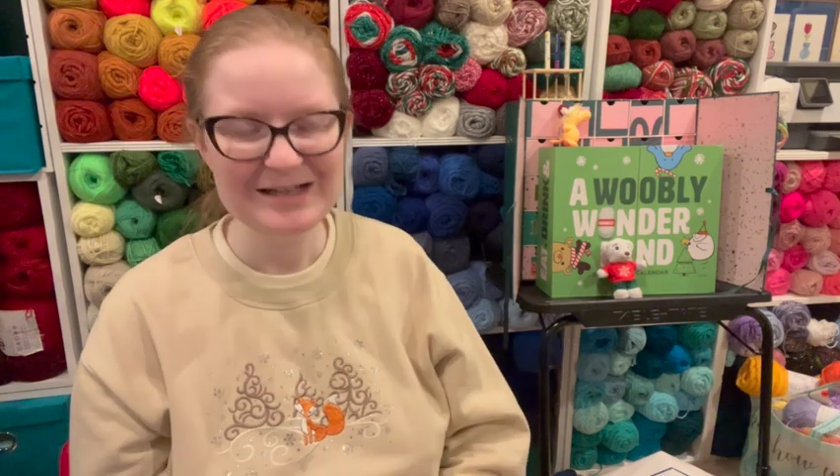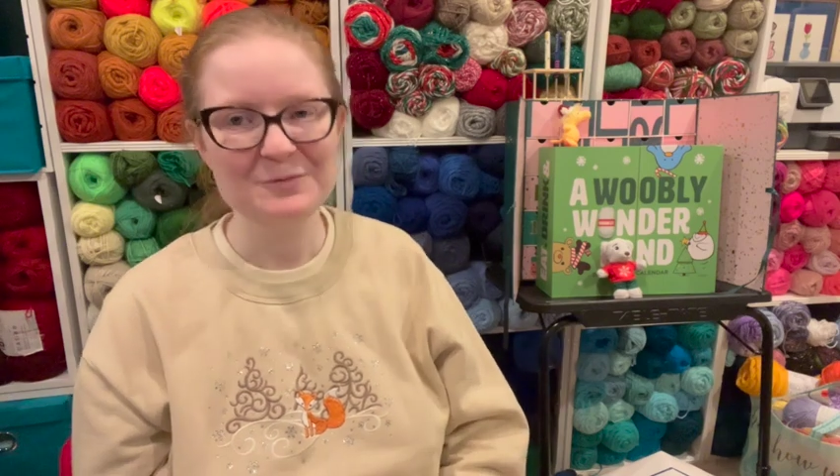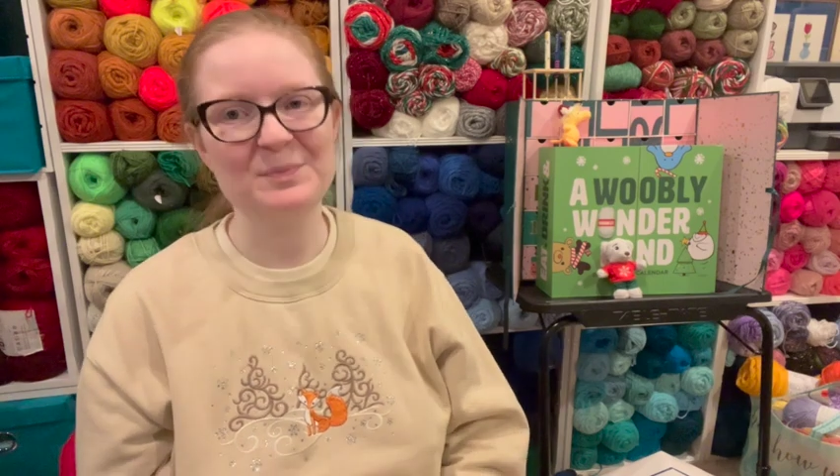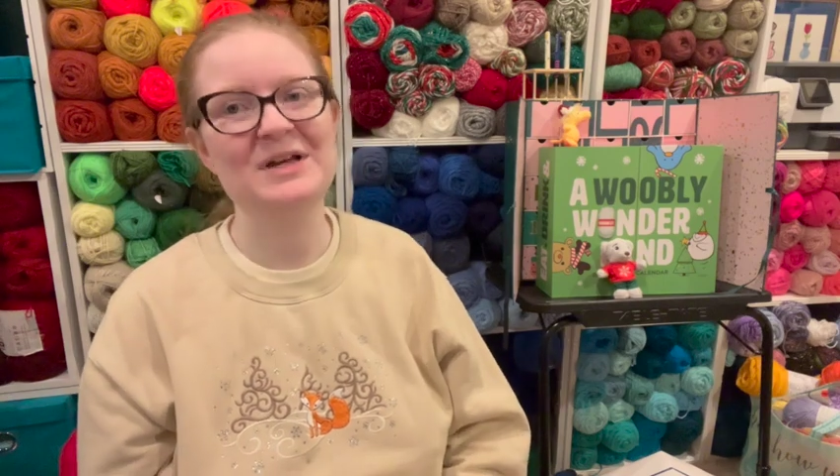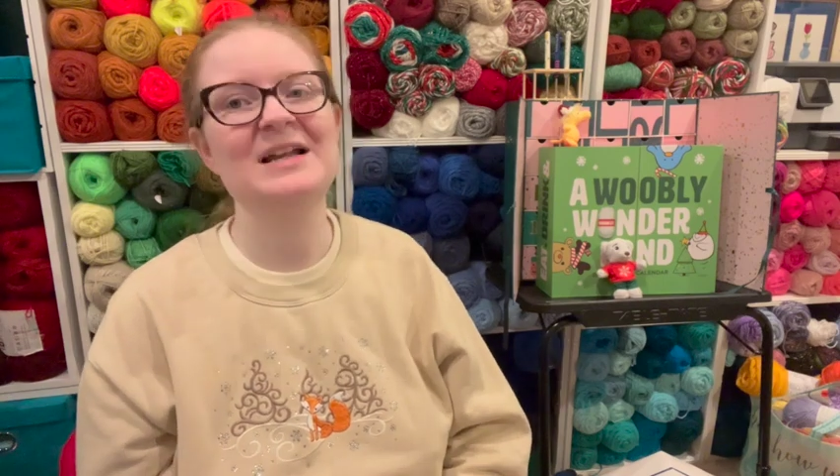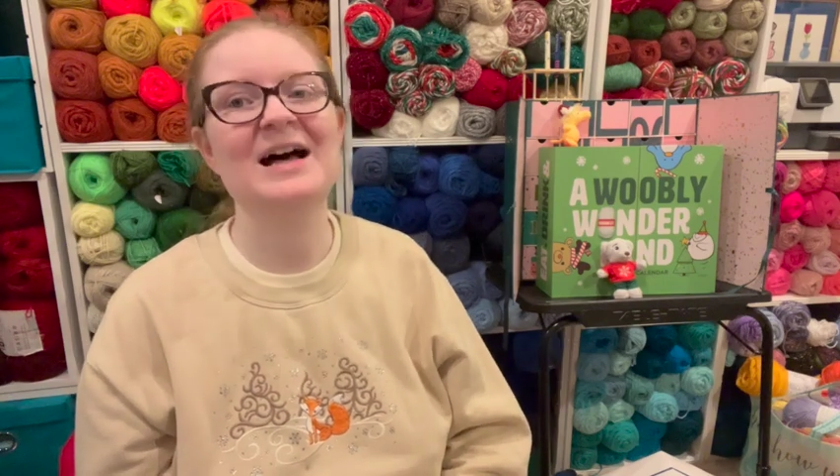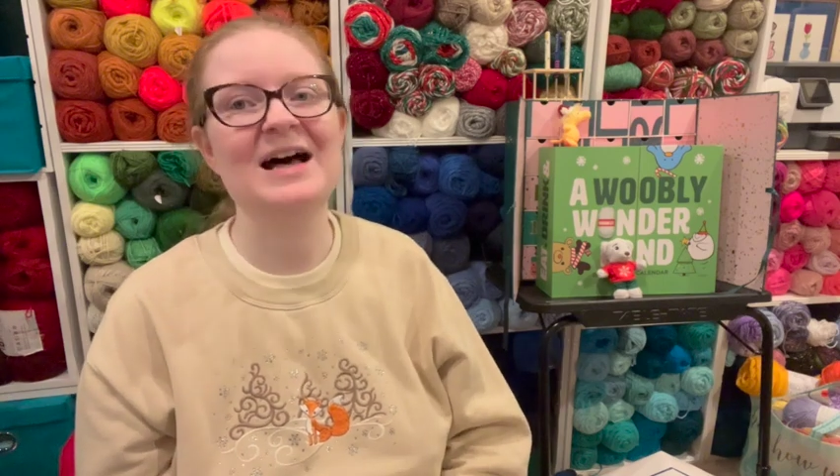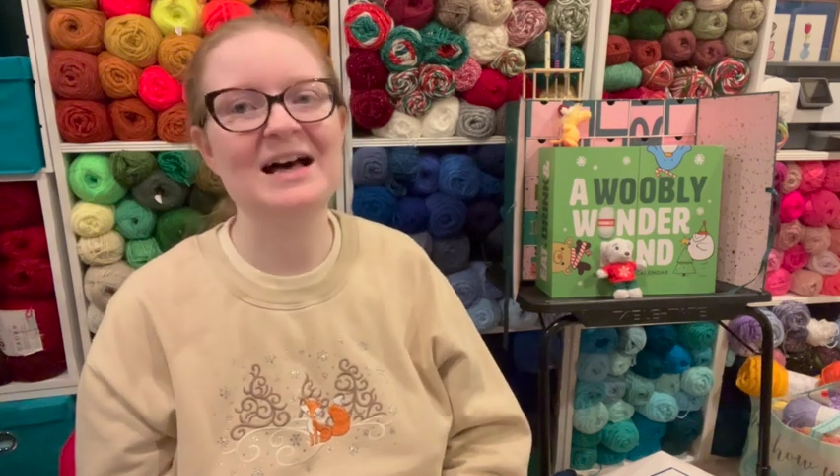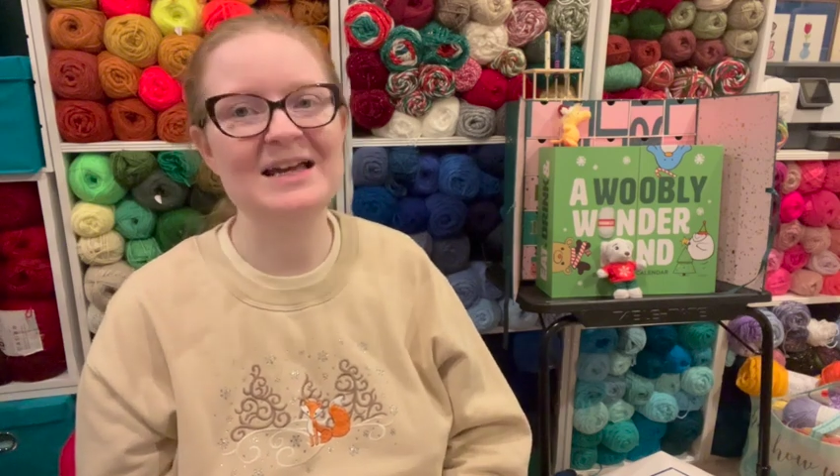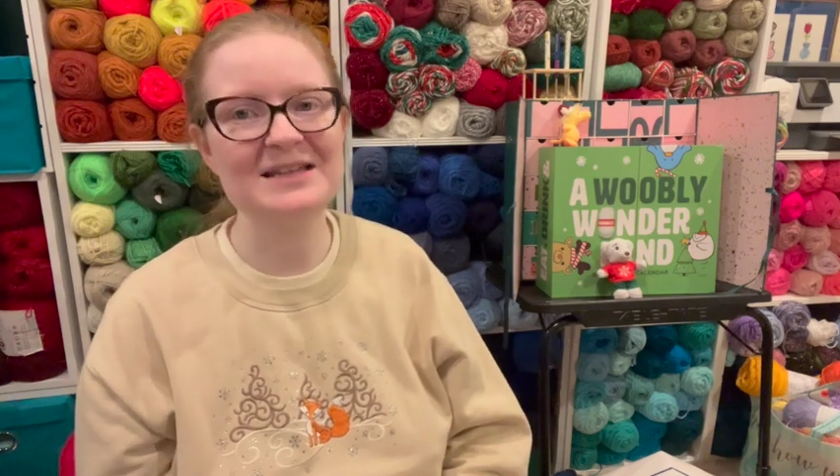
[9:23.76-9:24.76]
But
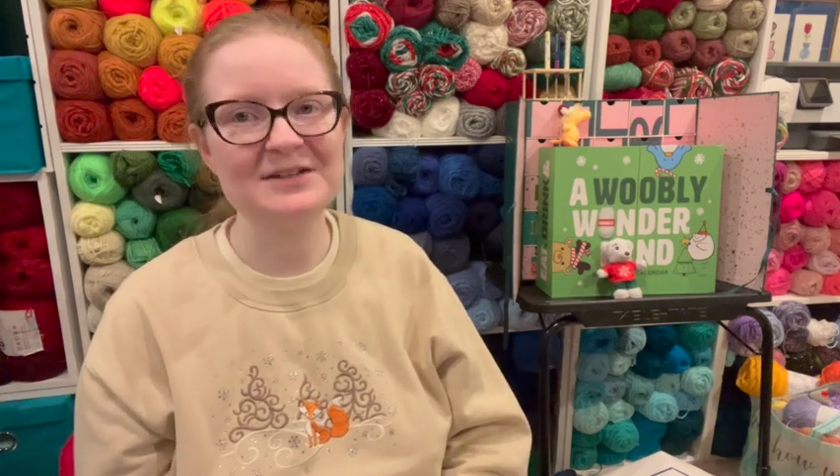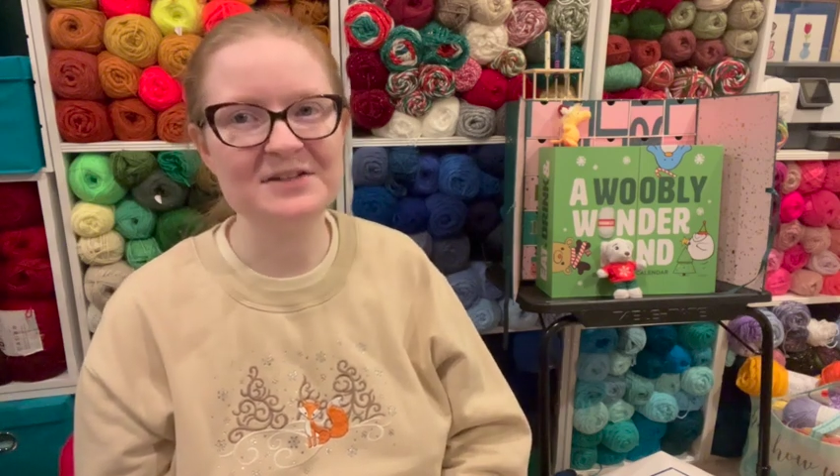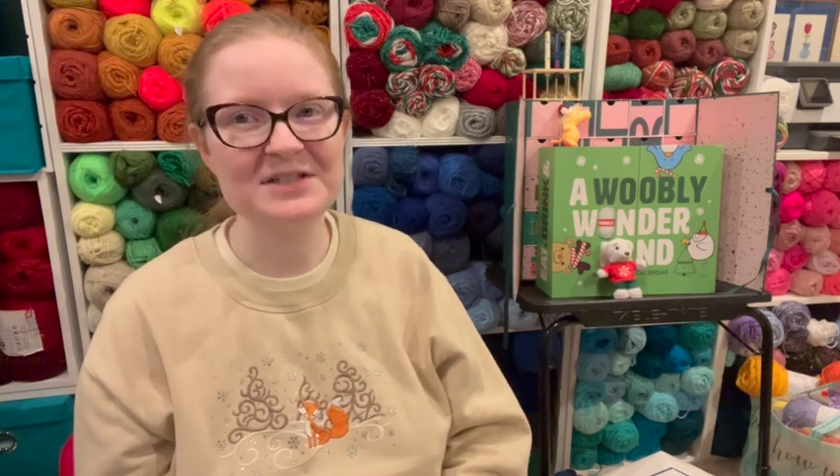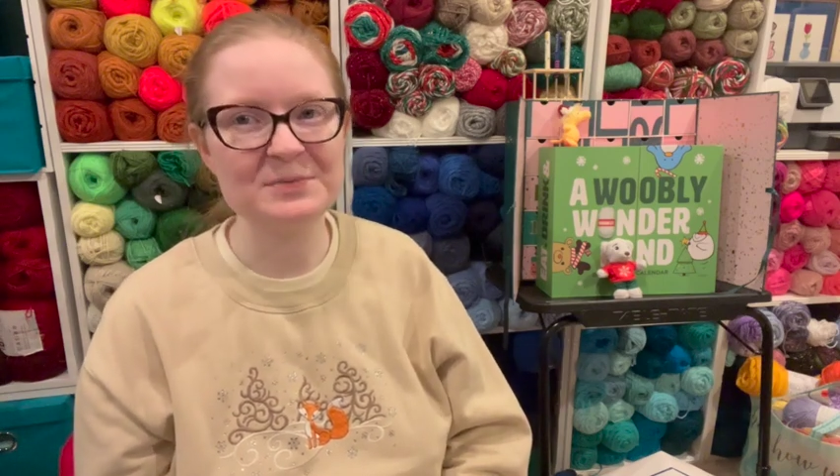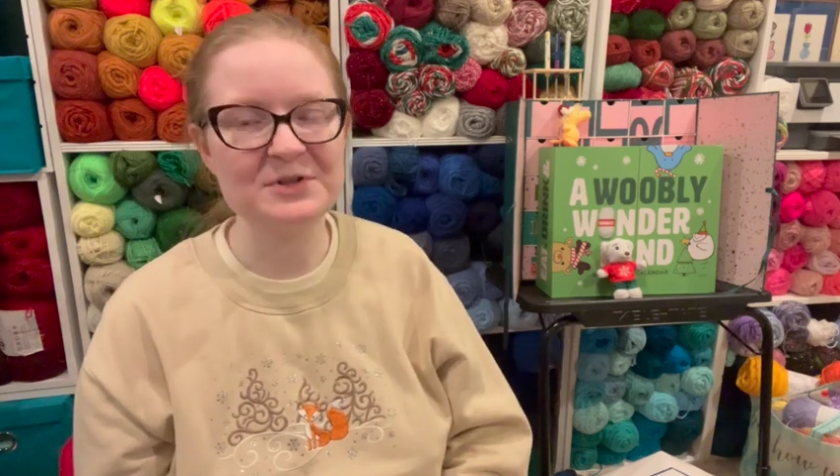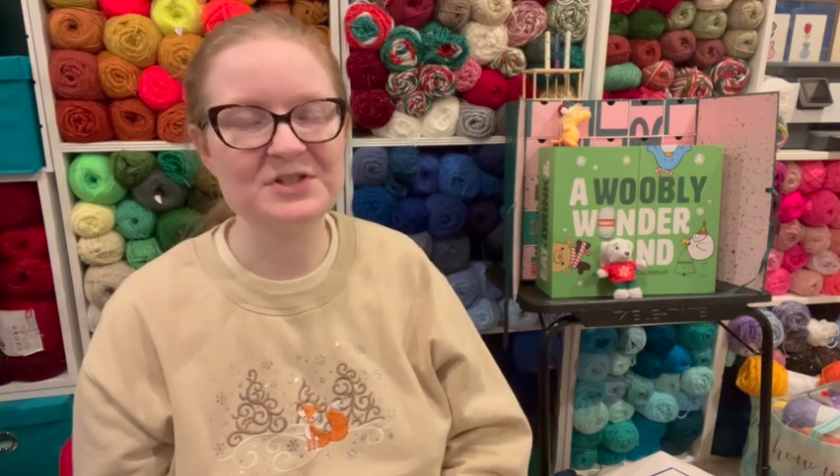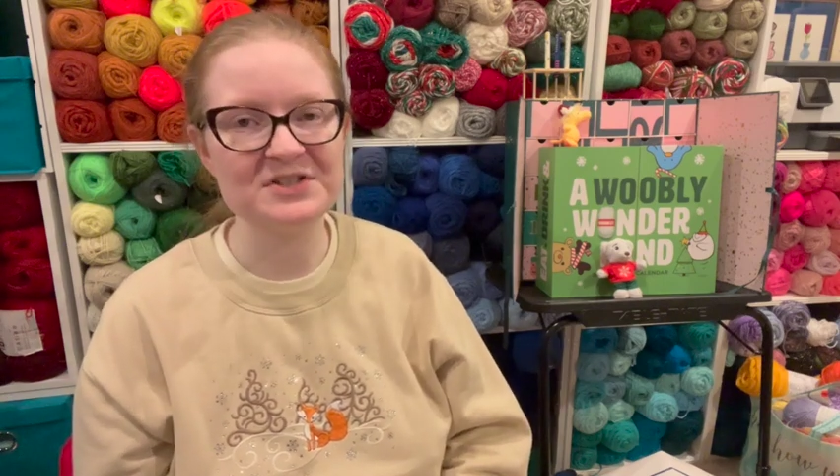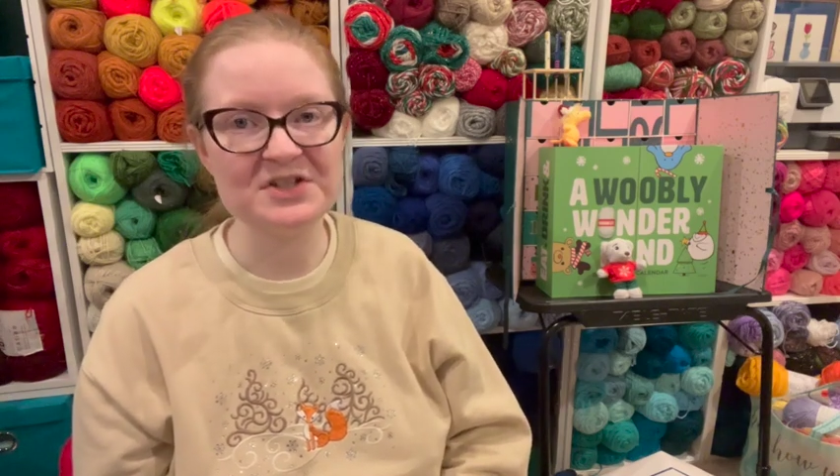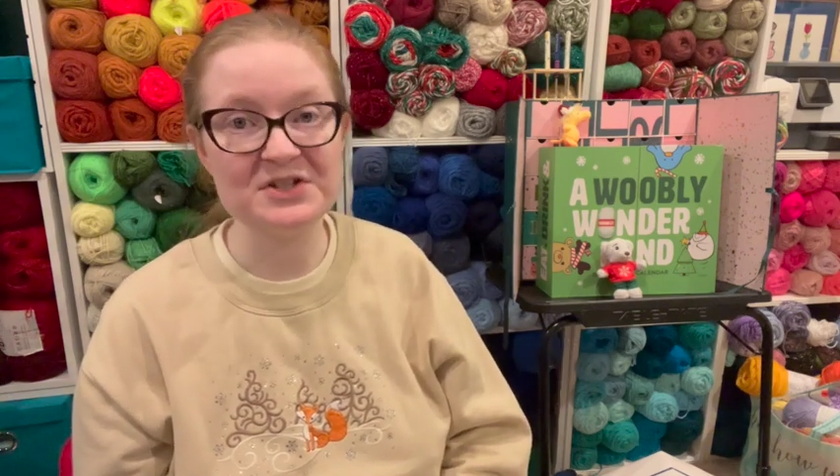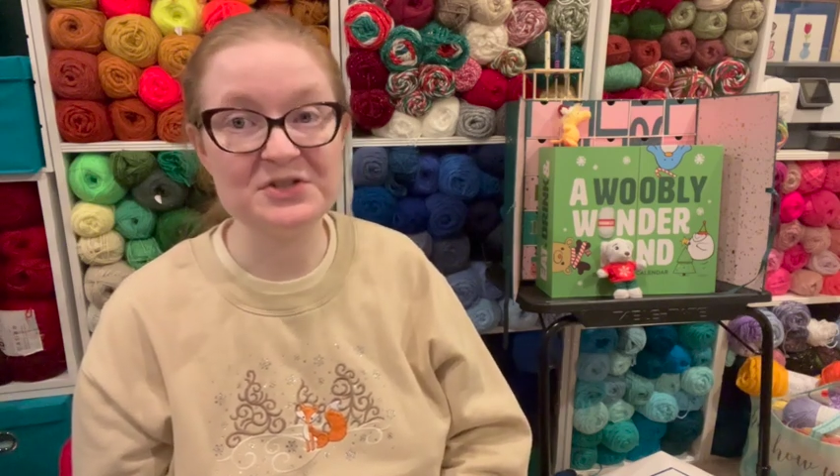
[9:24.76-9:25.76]
I thought these were
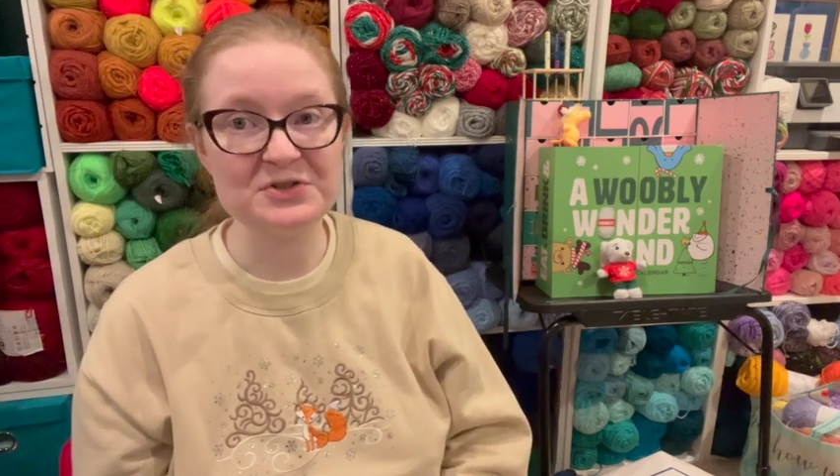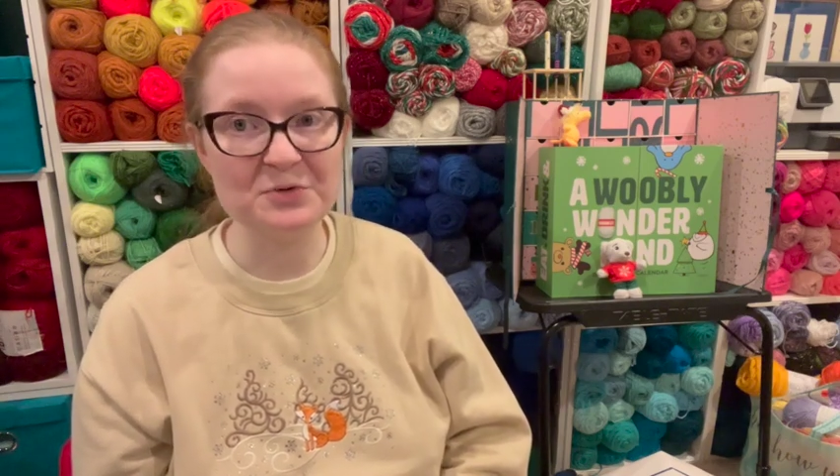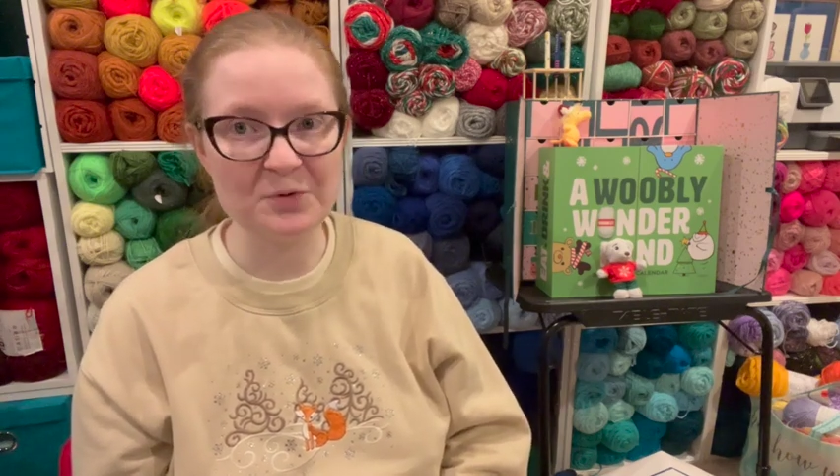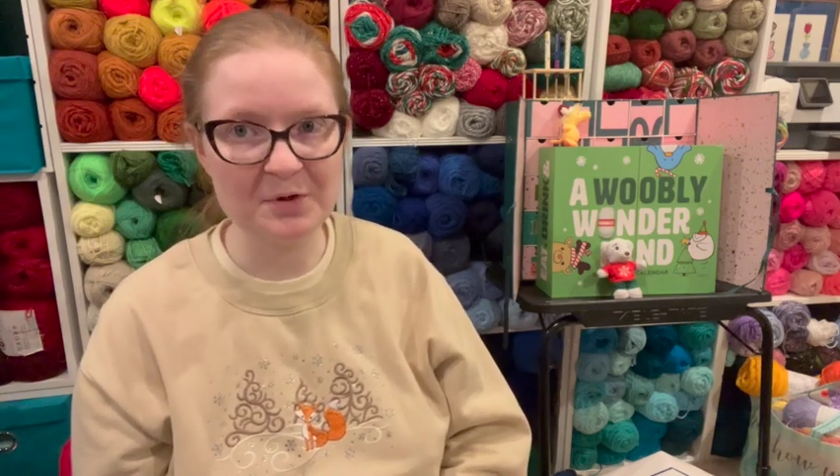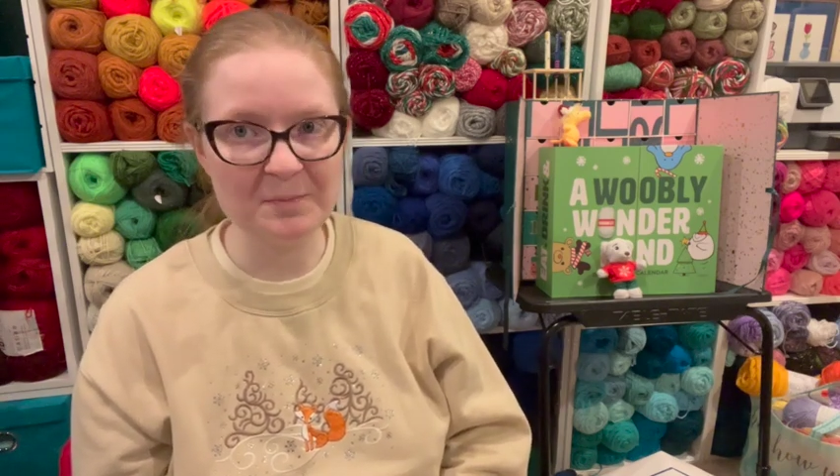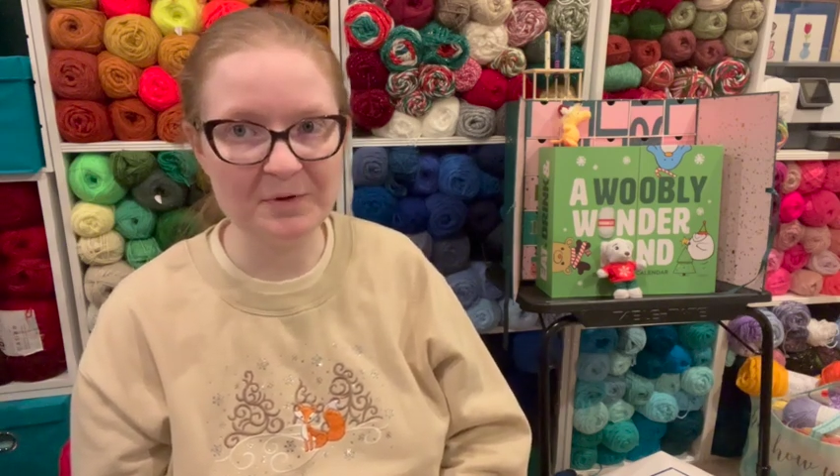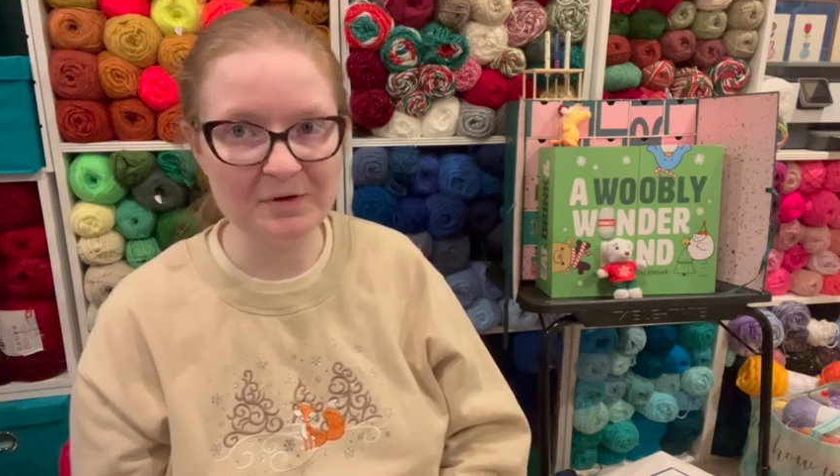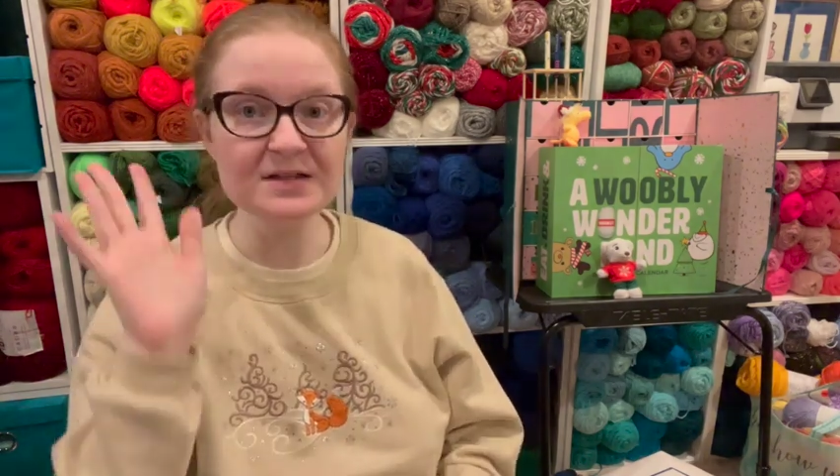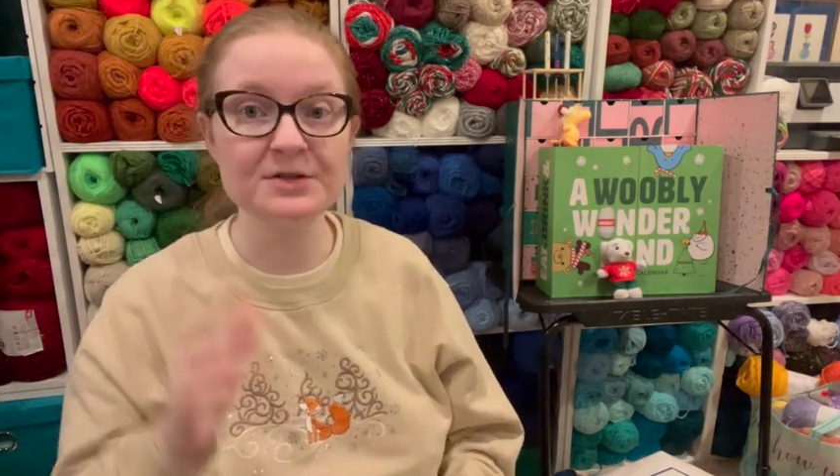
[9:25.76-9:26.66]
just adorable.